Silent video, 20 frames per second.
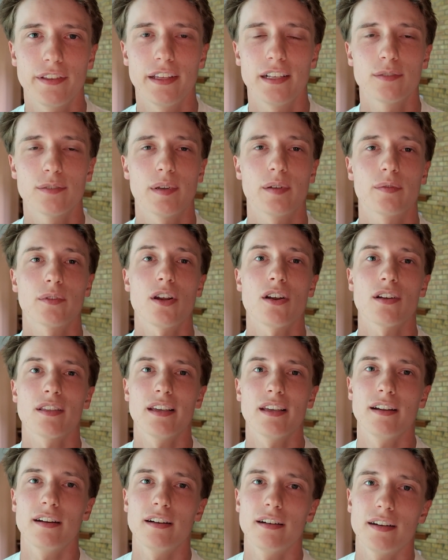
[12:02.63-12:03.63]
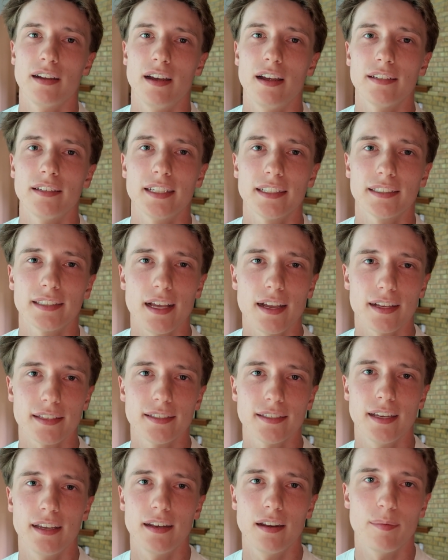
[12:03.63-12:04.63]
things went wrong there on
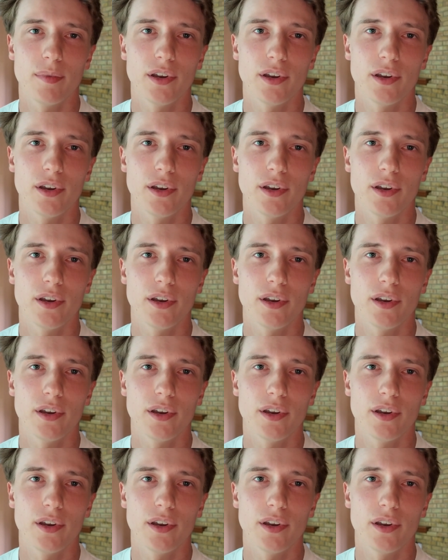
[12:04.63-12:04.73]
TikTok's end,